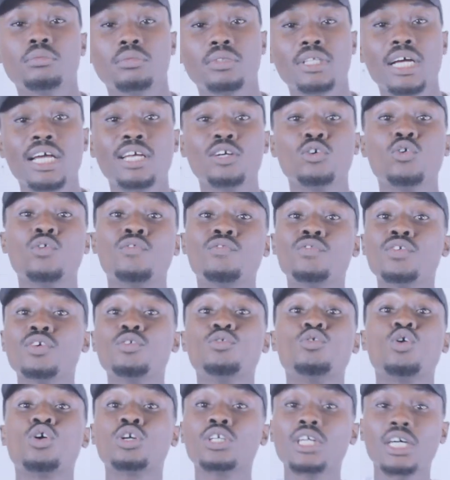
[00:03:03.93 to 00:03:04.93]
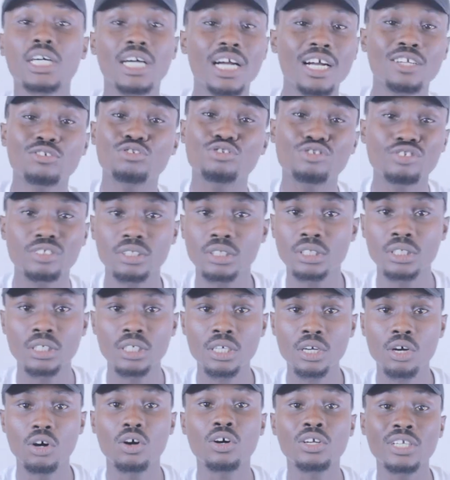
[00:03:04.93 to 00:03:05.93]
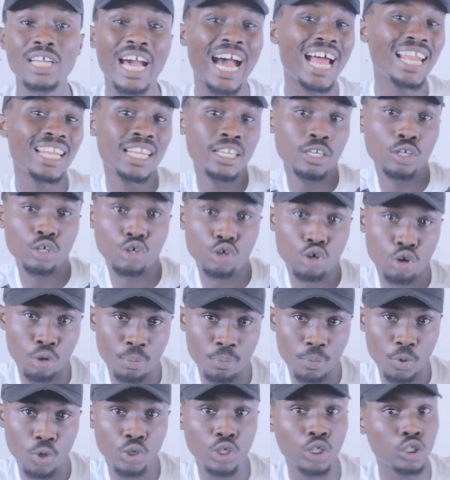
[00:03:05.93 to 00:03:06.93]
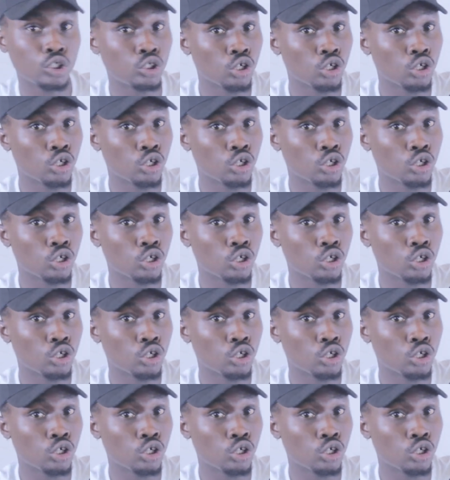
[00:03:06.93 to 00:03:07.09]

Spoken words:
Now he go free run the country on that link up on the